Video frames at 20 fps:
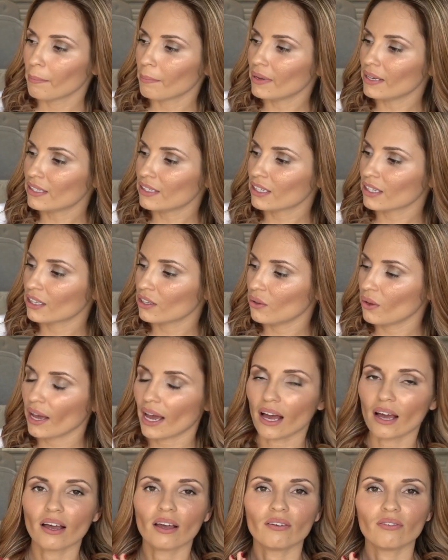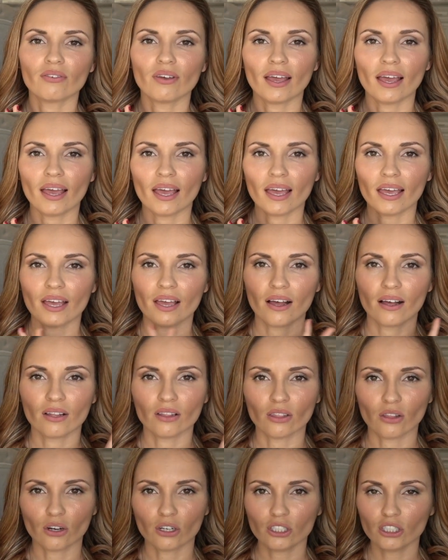Basically you have a
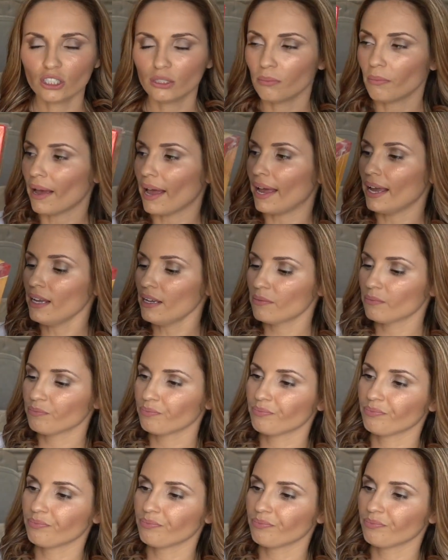large mat